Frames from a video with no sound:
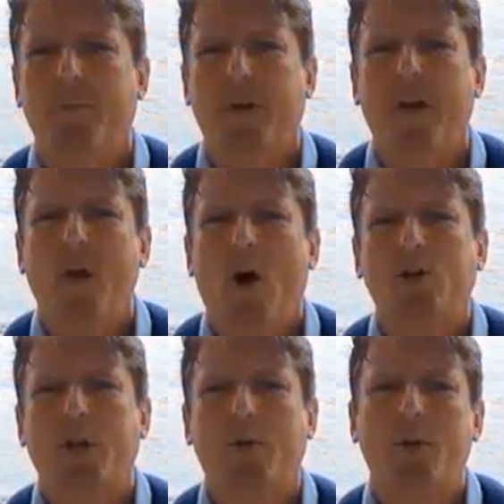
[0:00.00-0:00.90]
up. And I'll
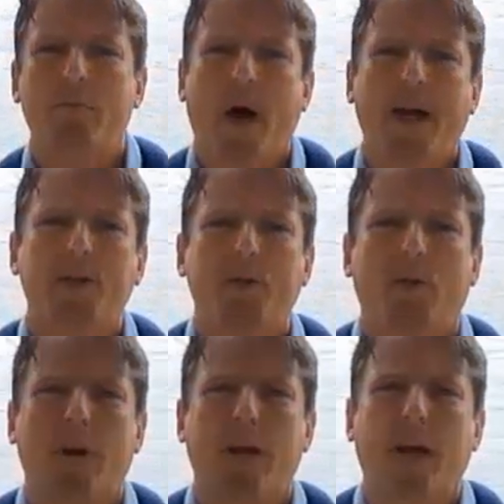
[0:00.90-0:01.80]
share with you my
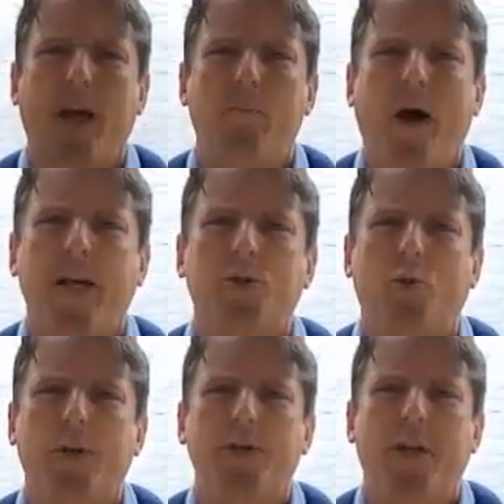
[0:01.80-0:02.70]
story and how my
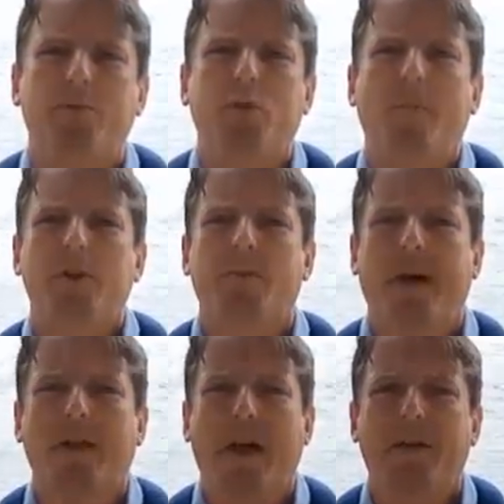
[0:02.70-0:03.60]
story shaped so much of
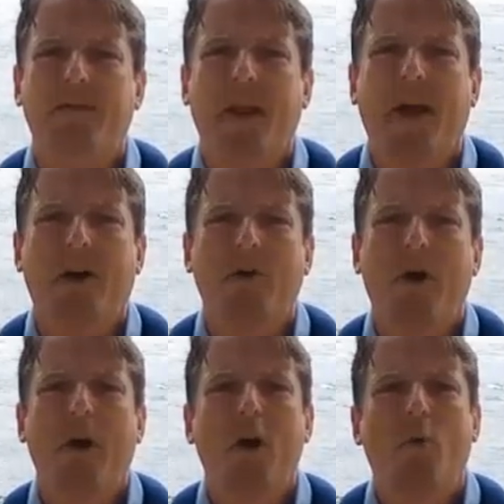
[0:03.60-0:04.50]
my life, and how
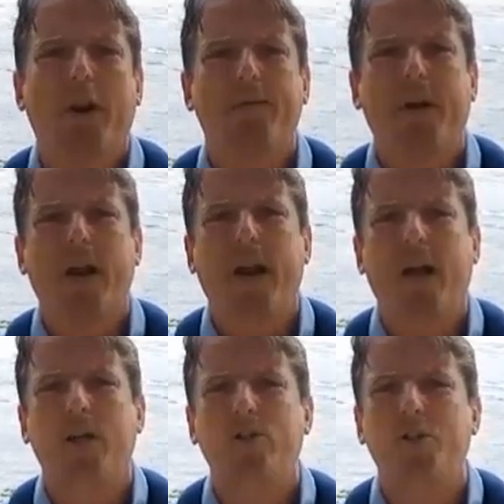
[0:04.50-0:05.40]
when I figured out
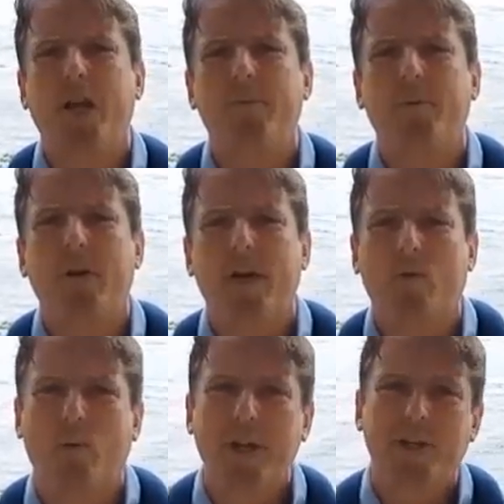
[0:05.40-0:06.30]
how to shape
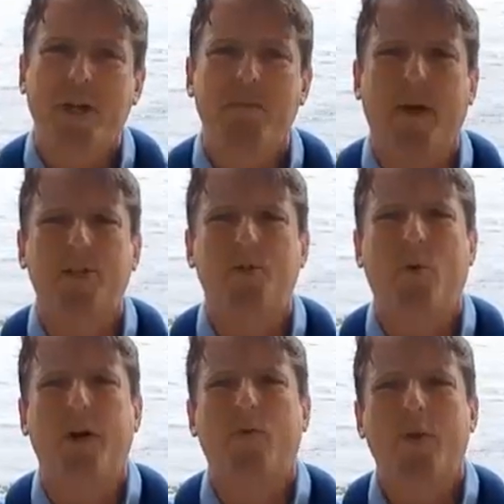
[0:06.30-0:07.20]
and reshape my
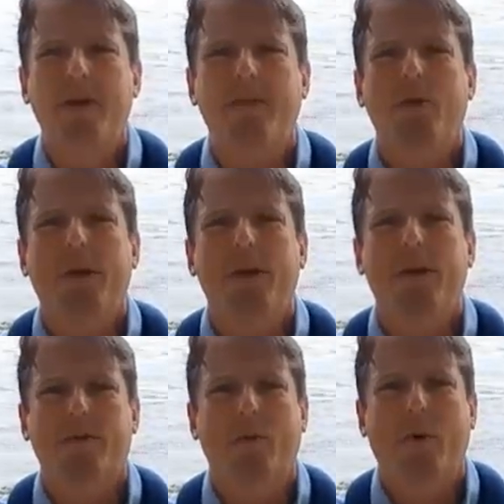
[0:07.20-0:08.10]
story and review it in a
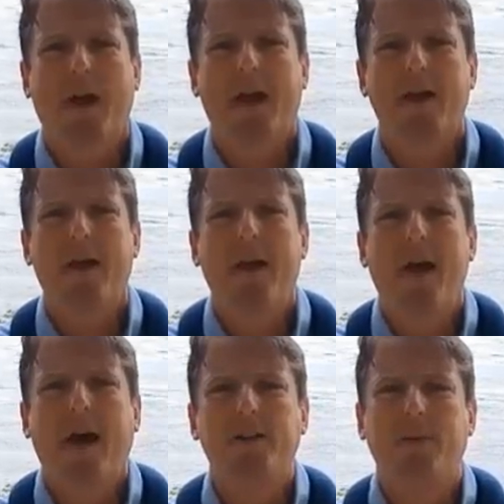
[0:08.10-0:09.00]
different way,
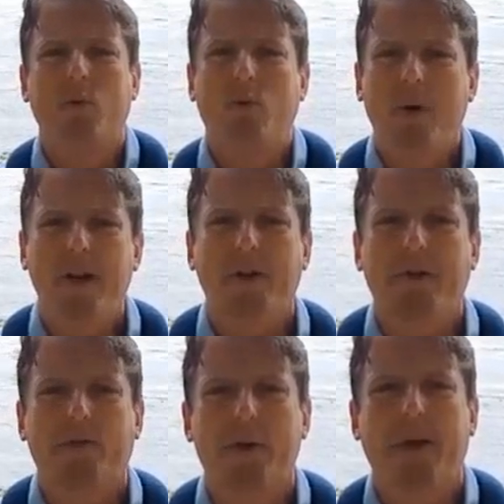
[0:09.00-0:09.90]
I was able to really
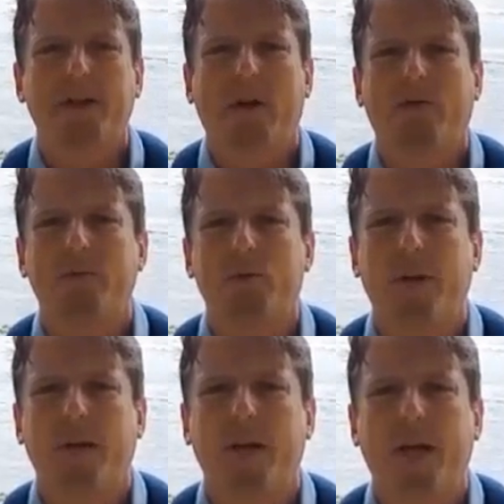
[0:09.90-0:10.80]
free myself from
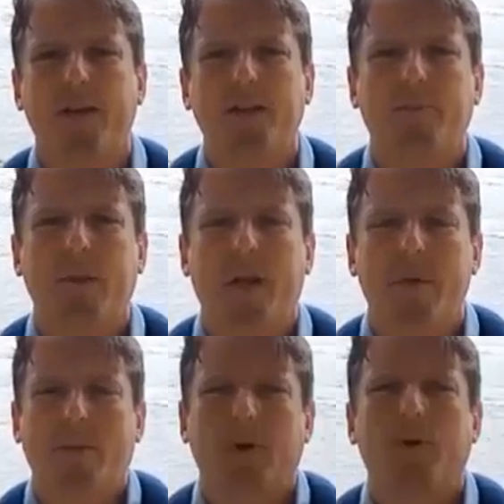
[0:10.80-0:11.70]
drinking. And it's something that I've
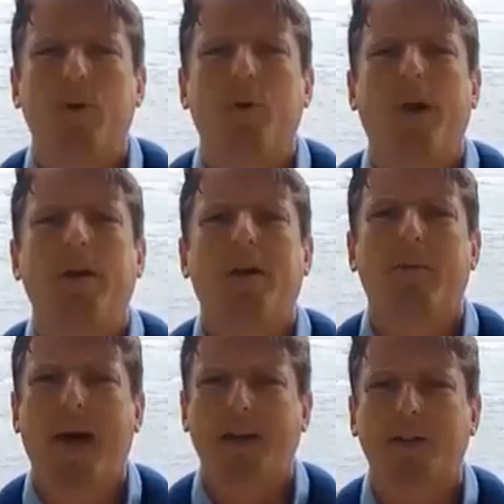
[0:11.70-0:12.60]
been able to do and
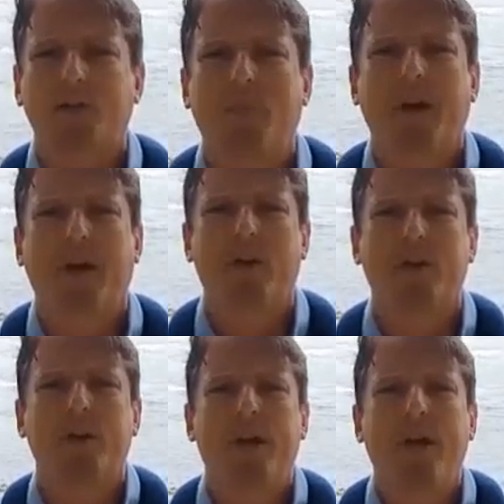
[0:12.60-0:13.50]
give back to so many
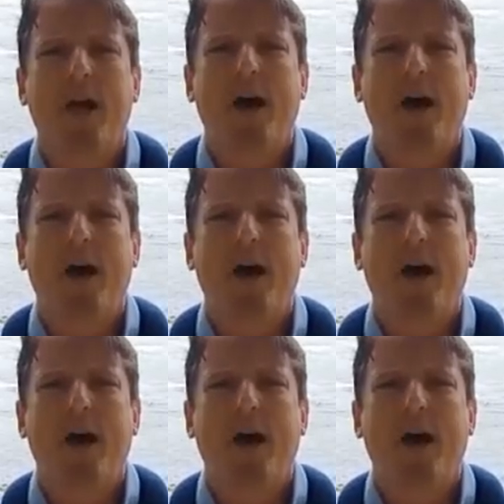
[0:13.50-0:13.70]
others